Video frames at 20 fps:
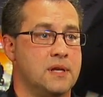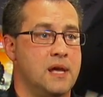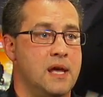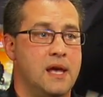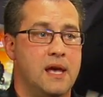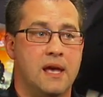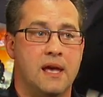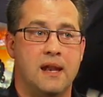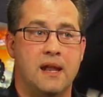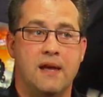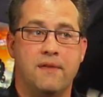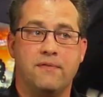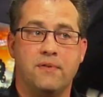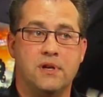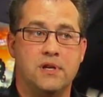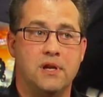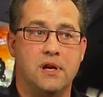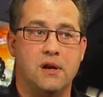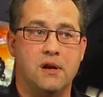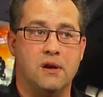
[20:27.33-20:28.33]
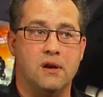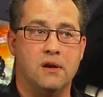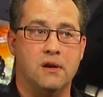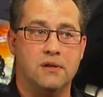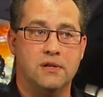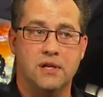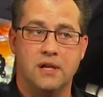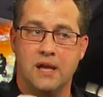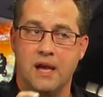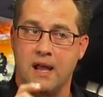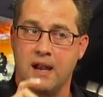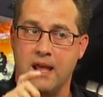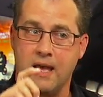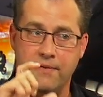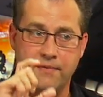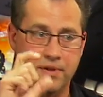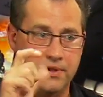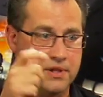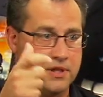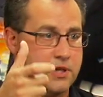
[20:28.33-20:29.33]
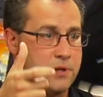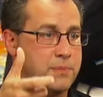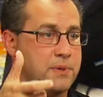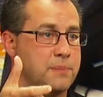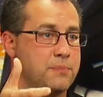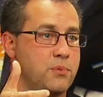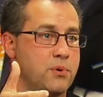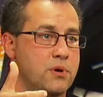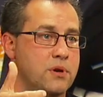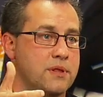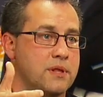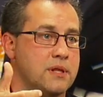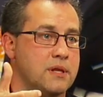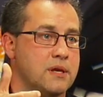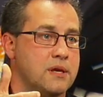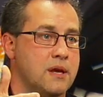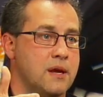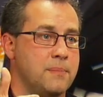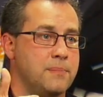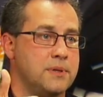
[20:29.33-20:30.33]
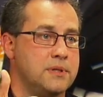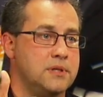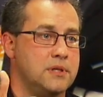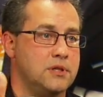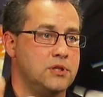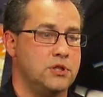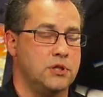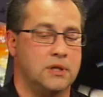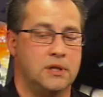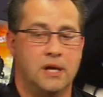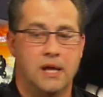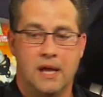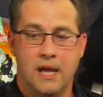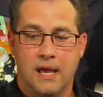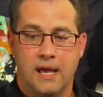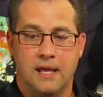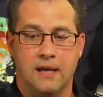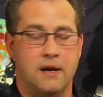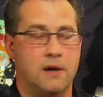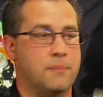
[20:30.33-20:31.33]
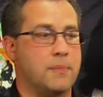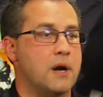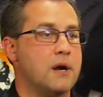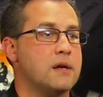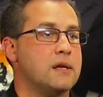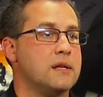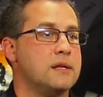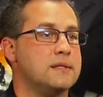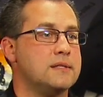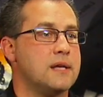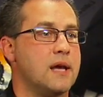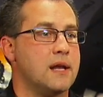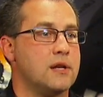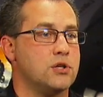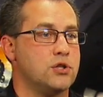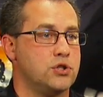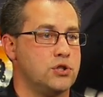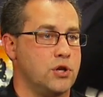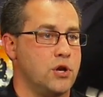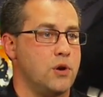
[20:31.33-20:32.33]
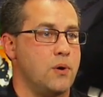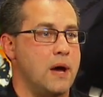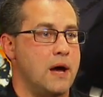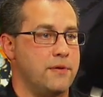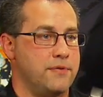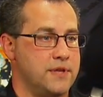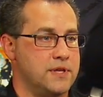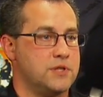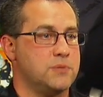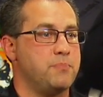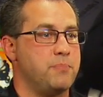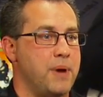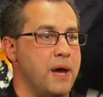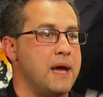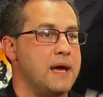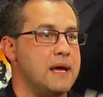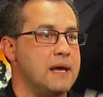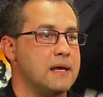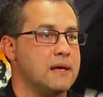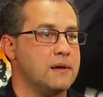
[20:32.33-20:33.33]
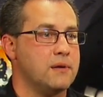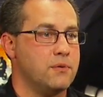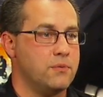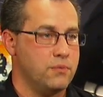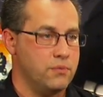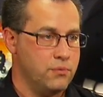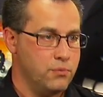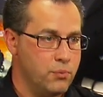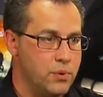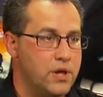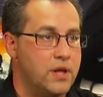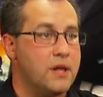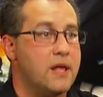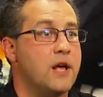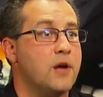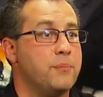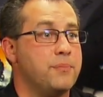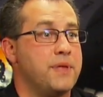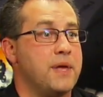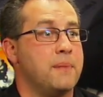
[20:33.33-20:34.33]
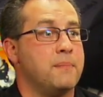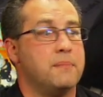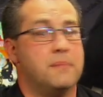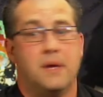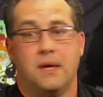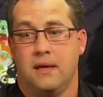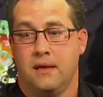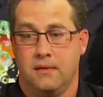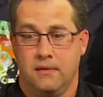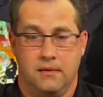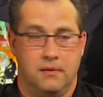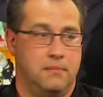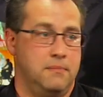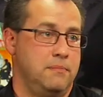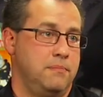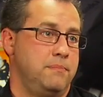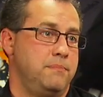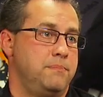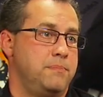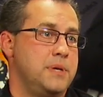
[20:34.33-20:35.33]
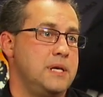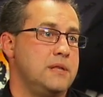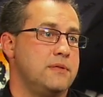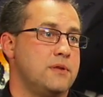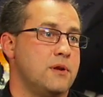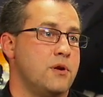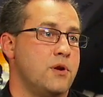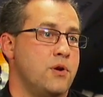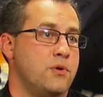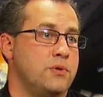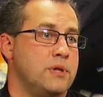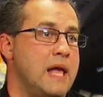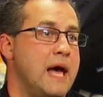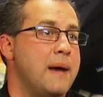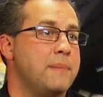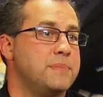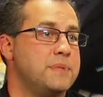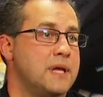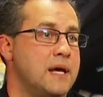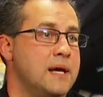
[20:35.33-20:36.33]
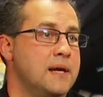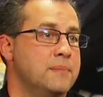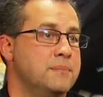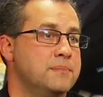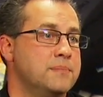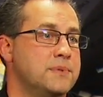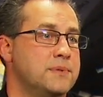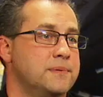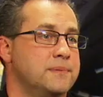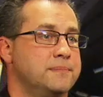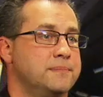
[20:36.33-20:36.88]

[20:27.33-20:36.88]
Sure. And every year you got to have a little bit more than the competition. And our marketing's got to show how this bike will help them beat their own lap times. Yeah.